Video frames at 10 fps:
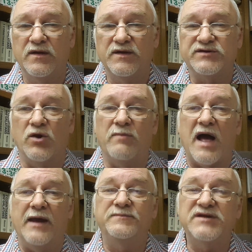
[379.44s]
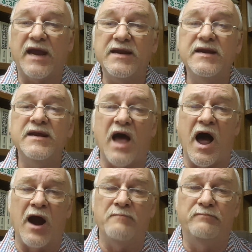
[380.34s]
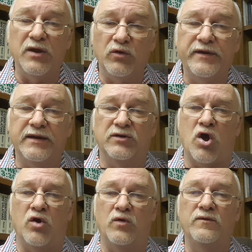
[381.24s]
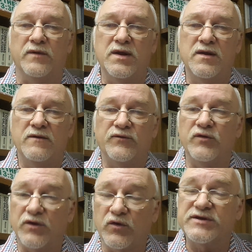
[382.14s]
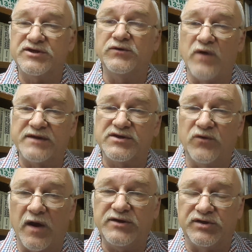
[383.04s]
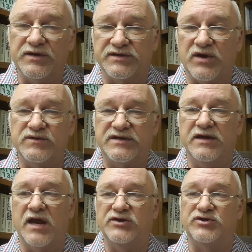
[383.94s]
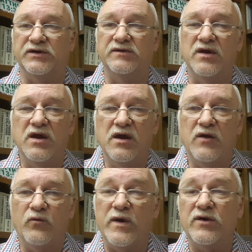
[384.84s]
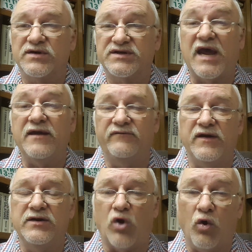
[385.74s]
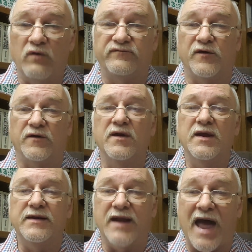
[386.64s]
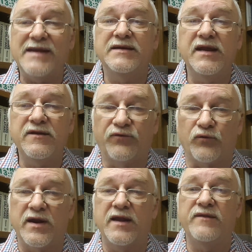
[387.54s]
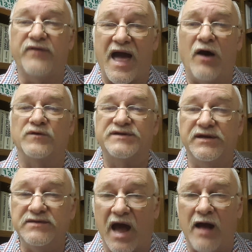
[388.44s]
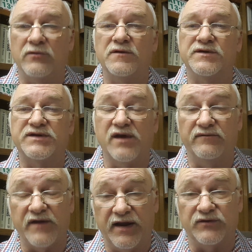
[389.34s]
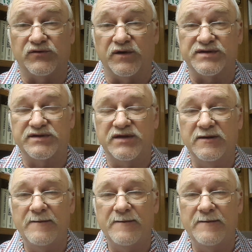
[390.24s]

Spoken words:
So by obtaining our building loan through the Christian Restoration Association, we are saving over $93,000 of interest.